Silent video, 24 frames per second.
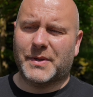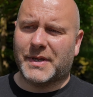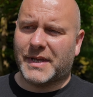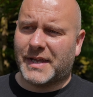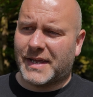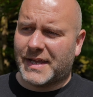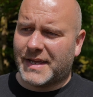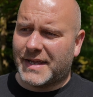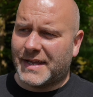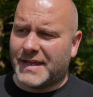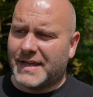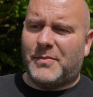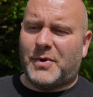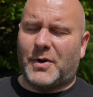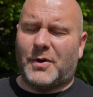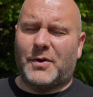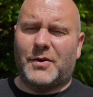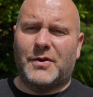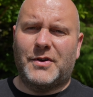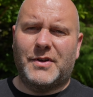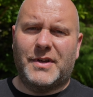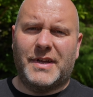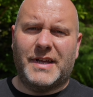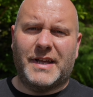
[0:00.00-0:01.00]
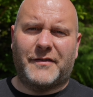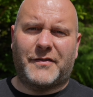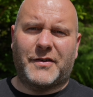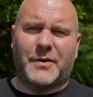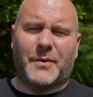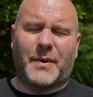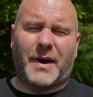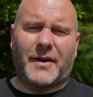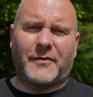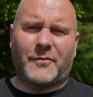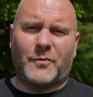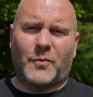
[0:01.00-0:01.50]
they? But if
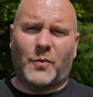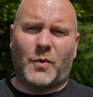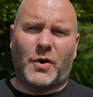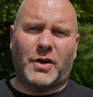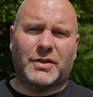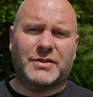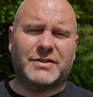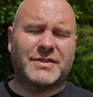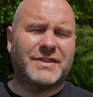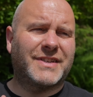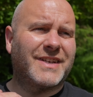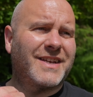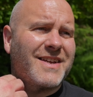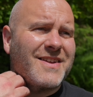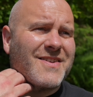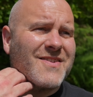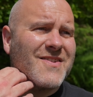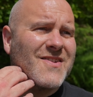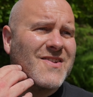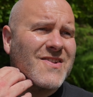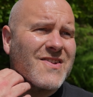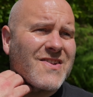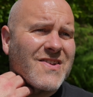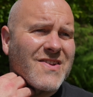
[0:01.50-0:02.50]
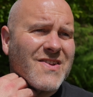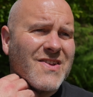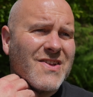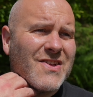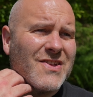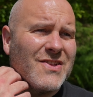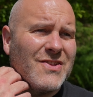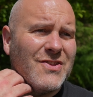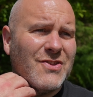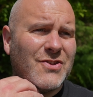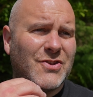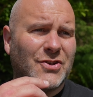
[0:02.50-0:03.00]
you haven't watched it
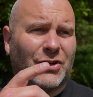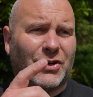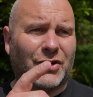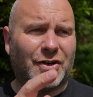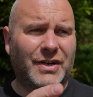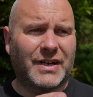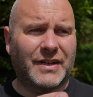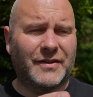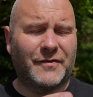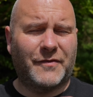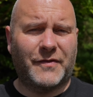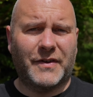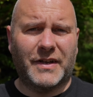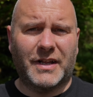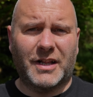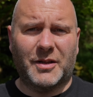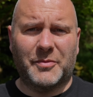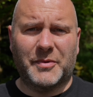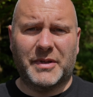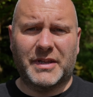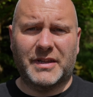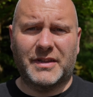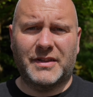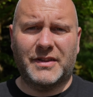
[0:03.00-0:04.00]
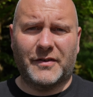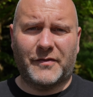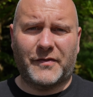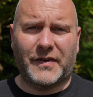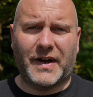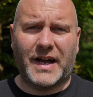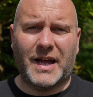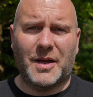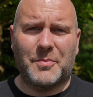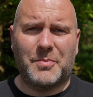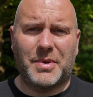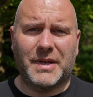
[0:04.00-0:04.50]
during filming the
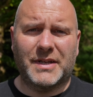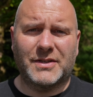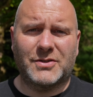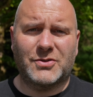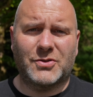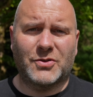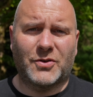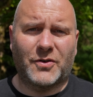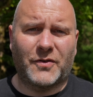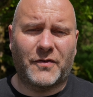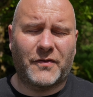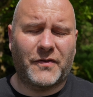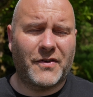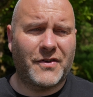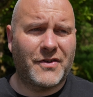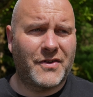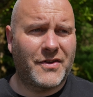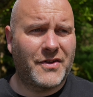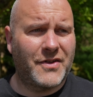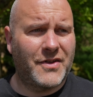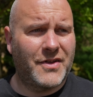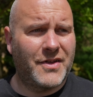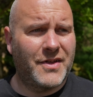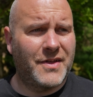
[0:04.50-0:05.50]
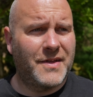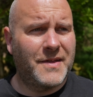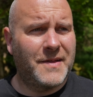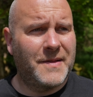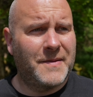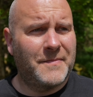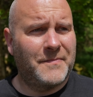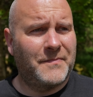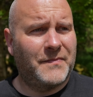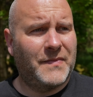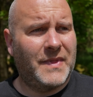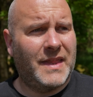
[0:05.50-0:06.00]
fire pit stuff,
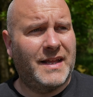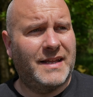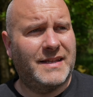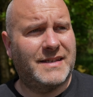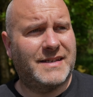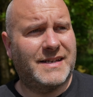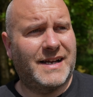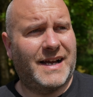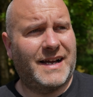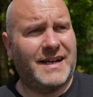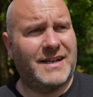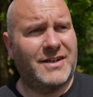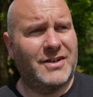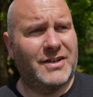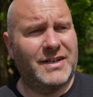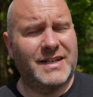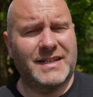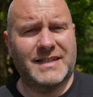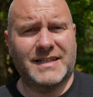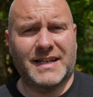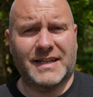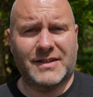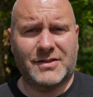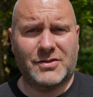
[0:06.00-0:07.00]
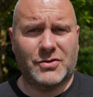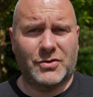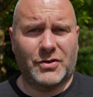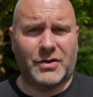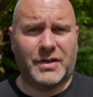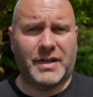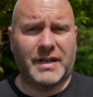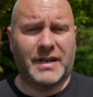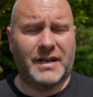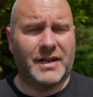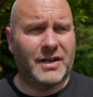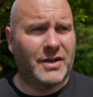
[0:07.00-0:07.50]
Jack got his head
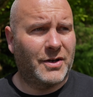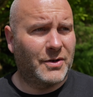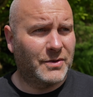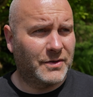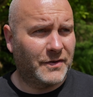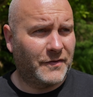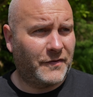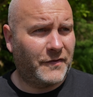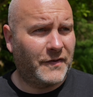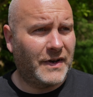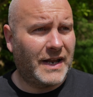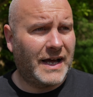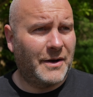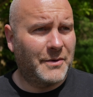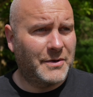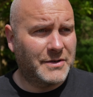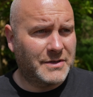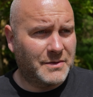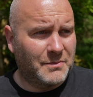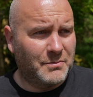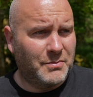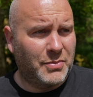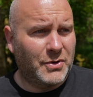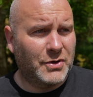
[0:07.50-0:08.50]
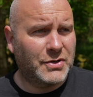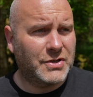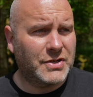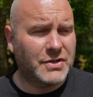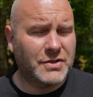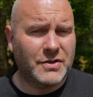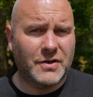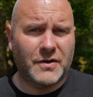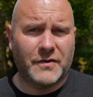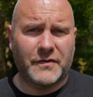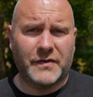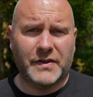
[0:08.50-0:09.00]
stuck in a load of flowers and
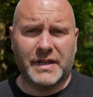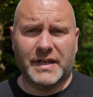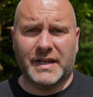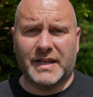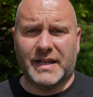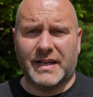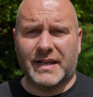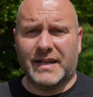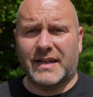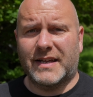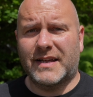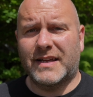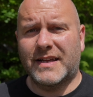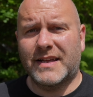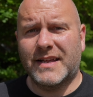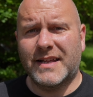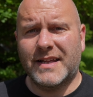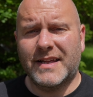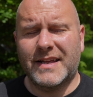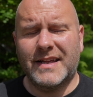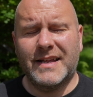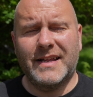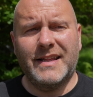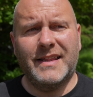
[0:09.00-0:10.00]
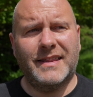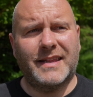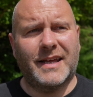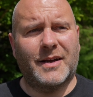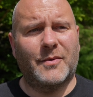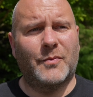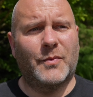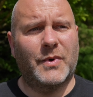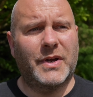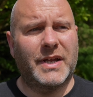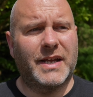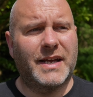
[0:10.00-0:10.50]
bushes over there.
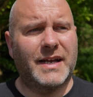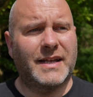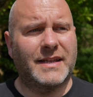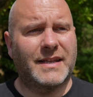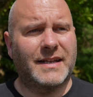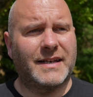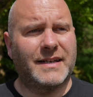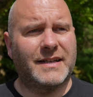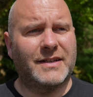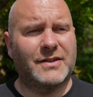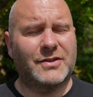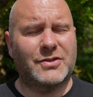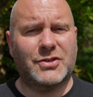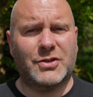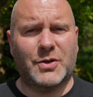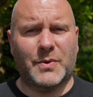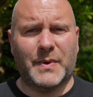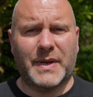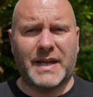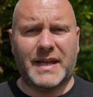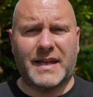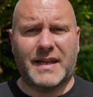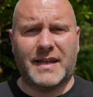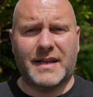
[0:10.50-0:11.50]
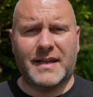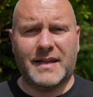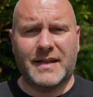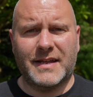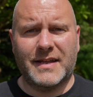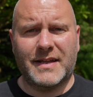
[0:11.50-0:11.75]
Then we heard a little squeak,